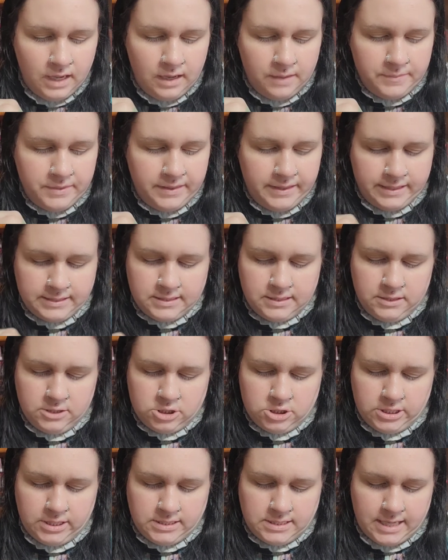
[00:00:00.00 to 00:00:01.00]
And that's in
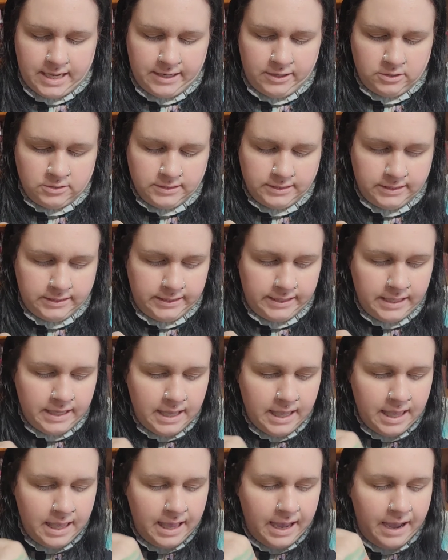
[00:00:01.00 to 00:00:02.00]
the shade Tiger Lily.
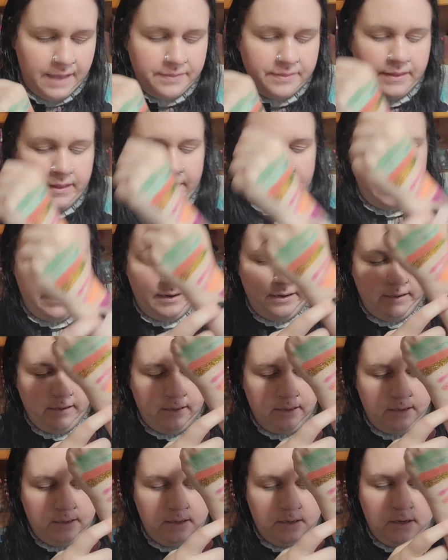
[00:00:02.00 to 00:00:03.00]
And
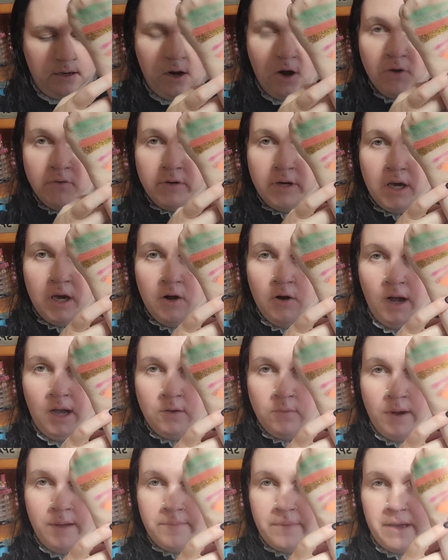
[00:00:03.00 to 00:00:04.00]
then, Oh No,
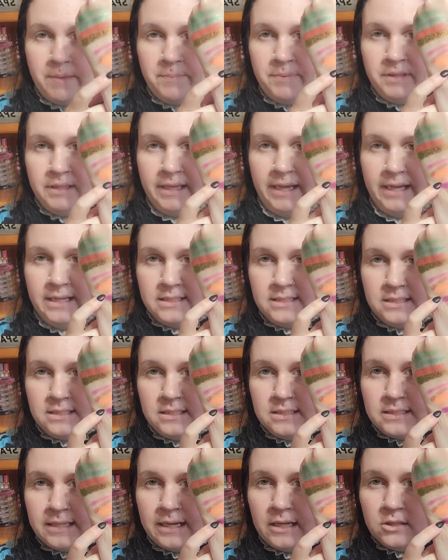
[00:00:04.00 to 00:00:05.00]
I Wet My Plants.
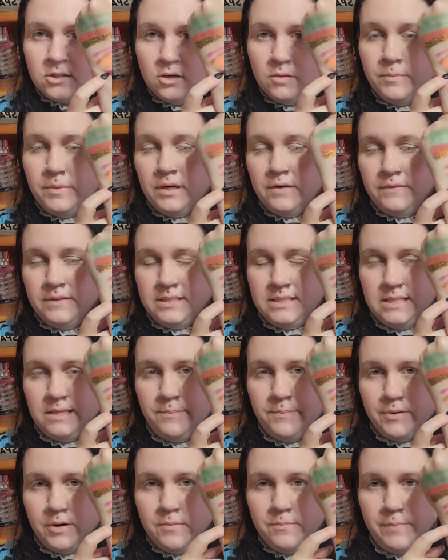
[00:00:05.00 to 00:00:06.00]
This is like a little bit of a
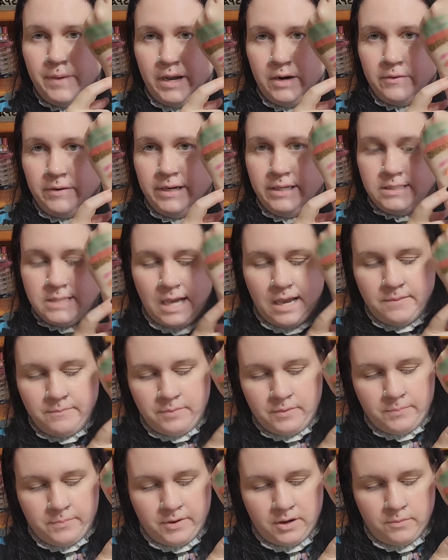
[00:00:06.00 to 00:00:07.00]
deeper berry
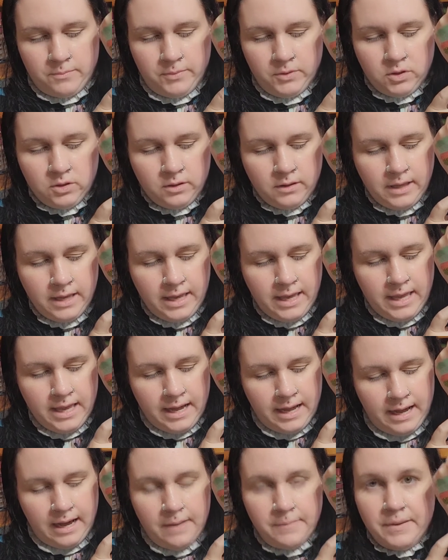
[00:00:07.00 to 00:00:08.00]
type purple.
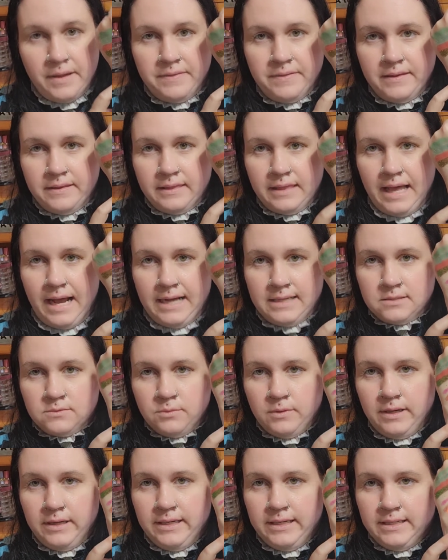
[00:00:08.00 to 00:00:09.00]
And then
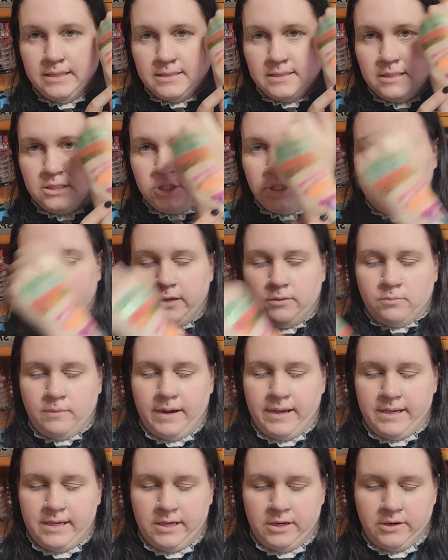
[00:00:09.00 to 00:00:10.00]
last one is this shade
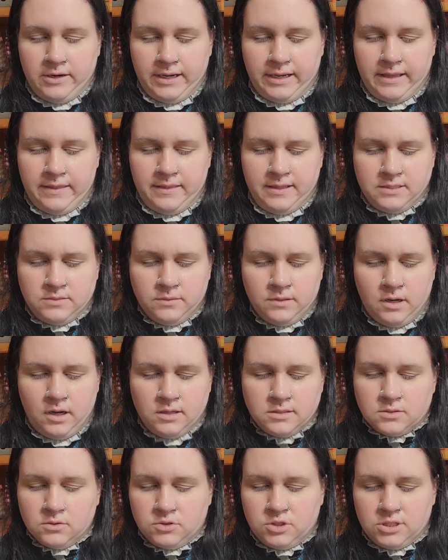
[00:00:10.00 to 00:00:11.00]
right here. Again, this one
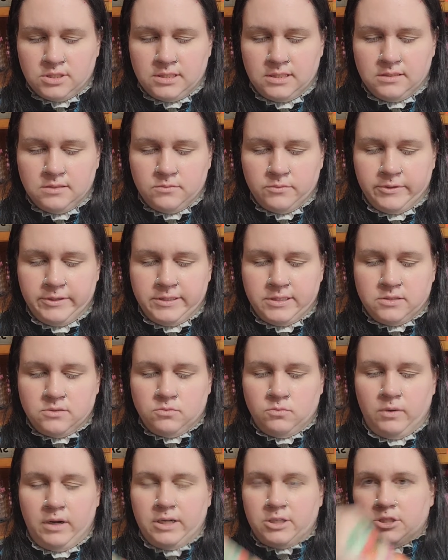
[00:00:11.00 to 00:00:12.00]
also just didn't really
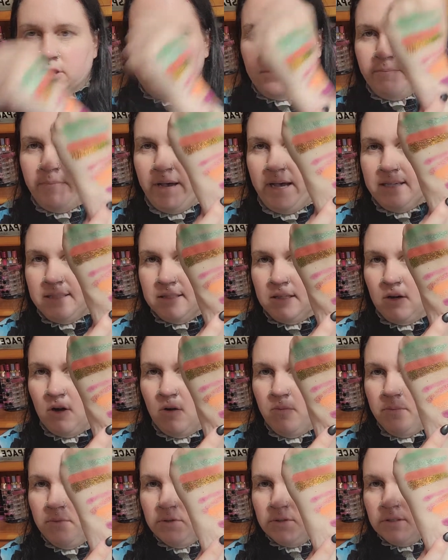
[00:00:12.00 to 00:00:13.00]
swatch the best. It
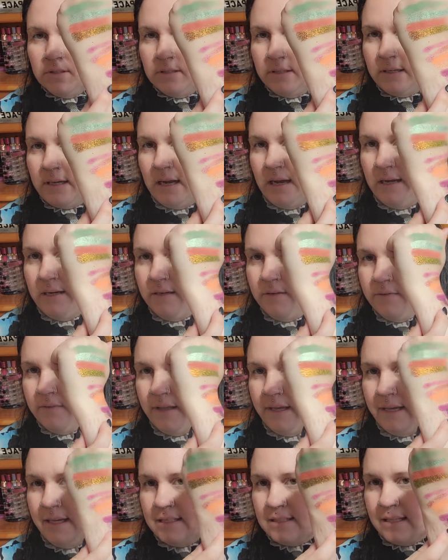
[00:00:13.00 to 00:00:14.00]
almost kind of
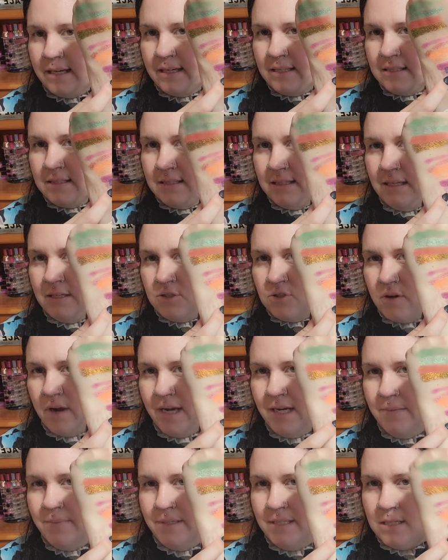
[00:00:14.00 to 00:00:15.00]
like it's
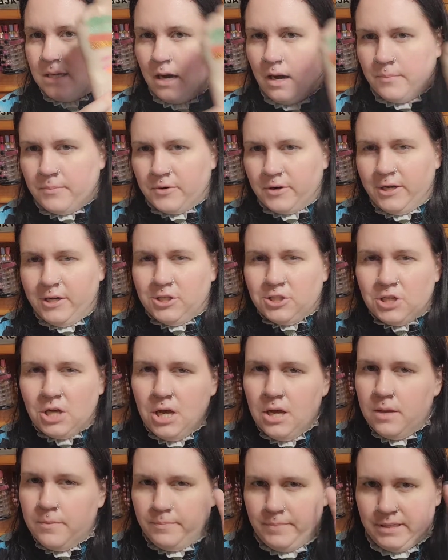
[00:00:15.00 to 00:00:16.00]
trying to be topperish,
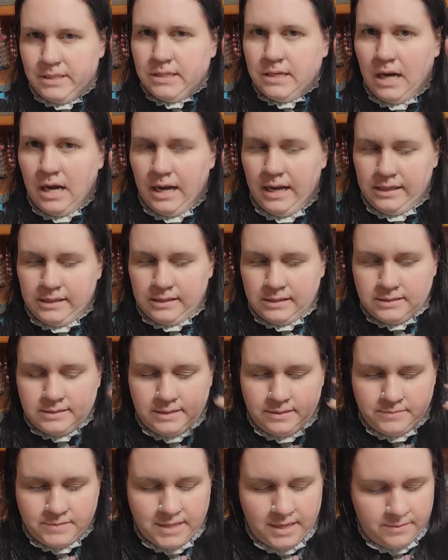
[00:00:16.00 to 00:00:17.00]
but not at the
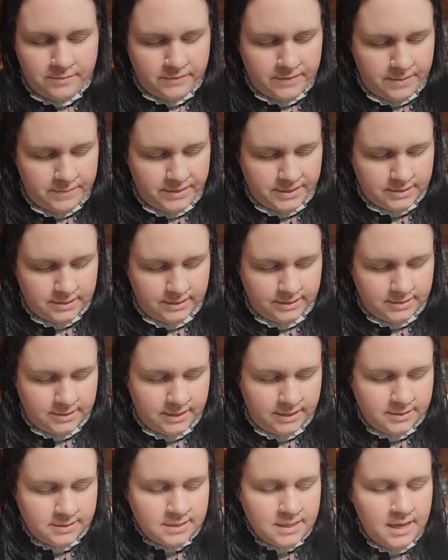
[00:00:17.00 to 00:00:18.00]
same time, if that makes any
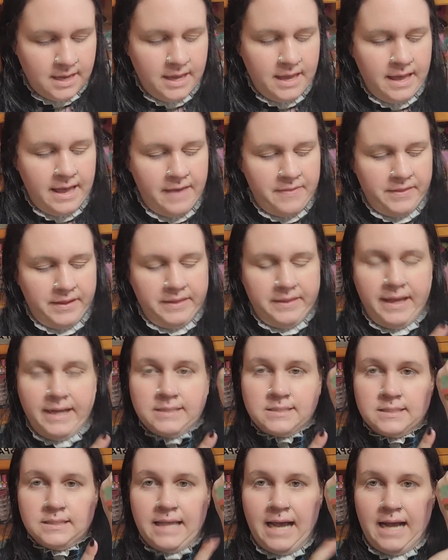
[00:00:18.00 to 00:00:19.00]
sense. And then
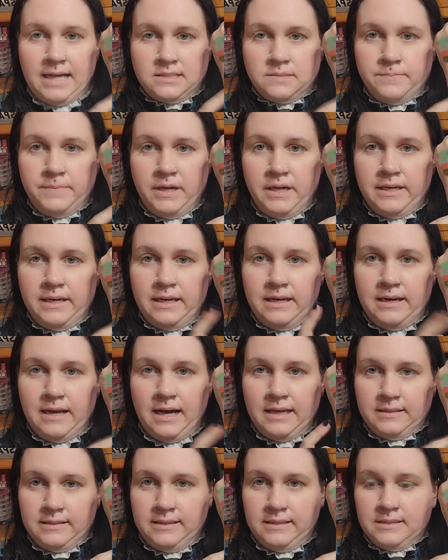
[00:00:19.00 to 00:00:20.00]
that's last but
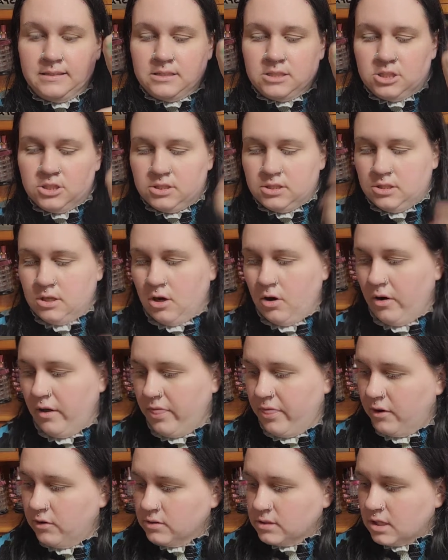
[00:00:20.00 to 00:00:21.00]
not least. So
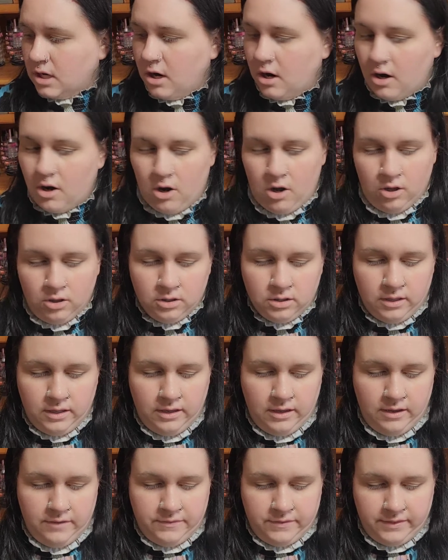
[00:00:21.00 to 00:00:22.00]
those are all
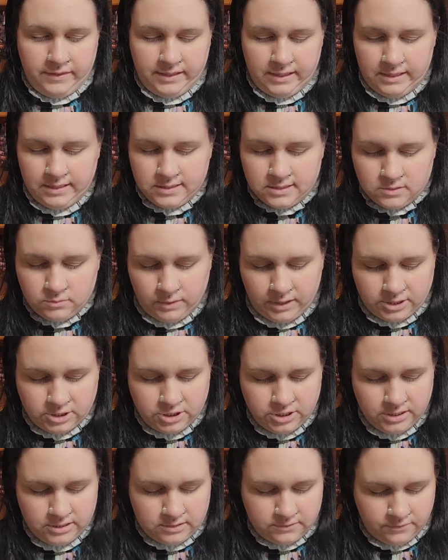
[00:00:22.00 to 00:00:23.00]
of the
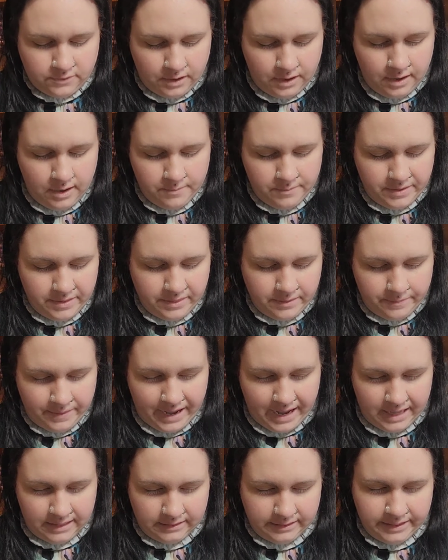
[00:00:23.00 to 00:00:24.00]
swatches from the
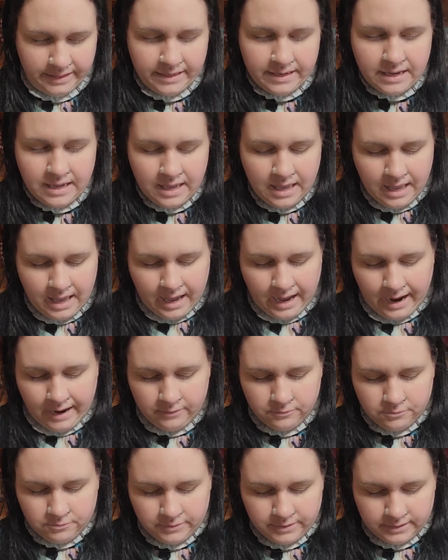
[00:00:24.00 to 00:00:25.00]
palette.
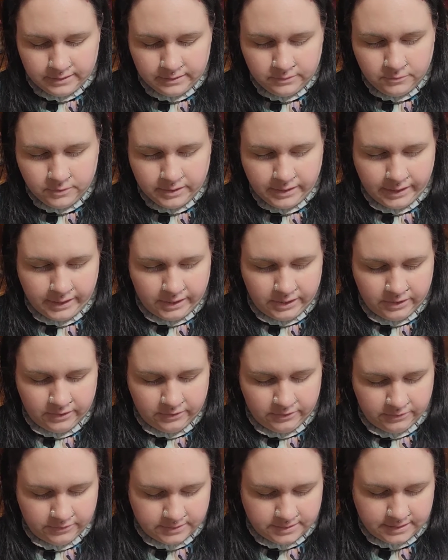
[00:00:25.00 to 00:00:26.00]
I really want to
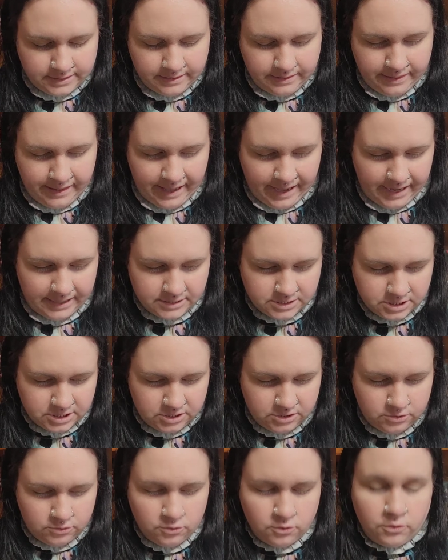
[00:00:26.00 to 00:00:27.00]
use that
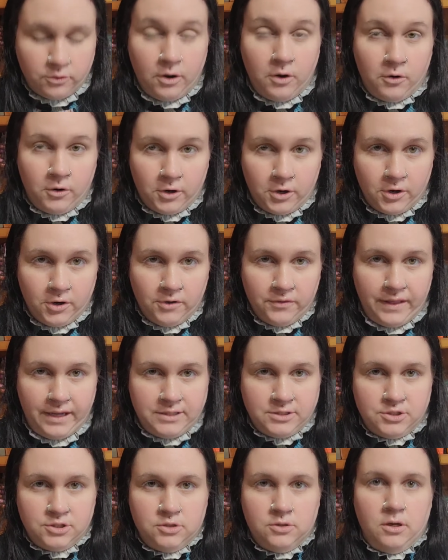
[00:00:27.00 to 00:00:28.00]
You Grow Girl,
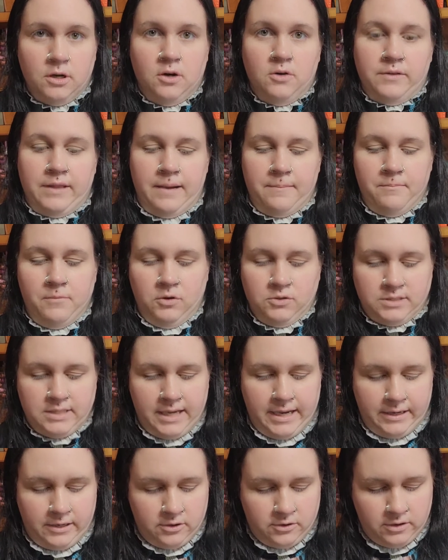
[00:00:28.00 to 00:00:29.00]
that duo, that
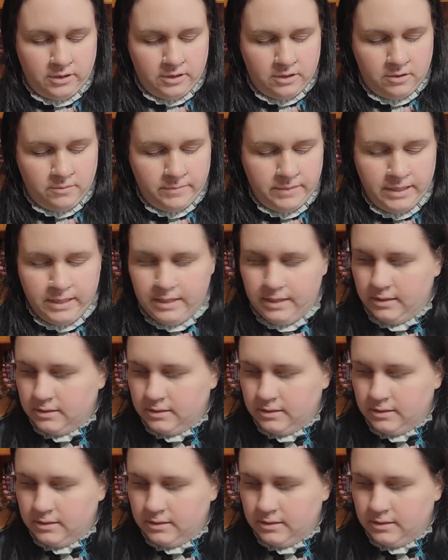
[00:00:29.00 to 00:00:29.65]
multi-chrome.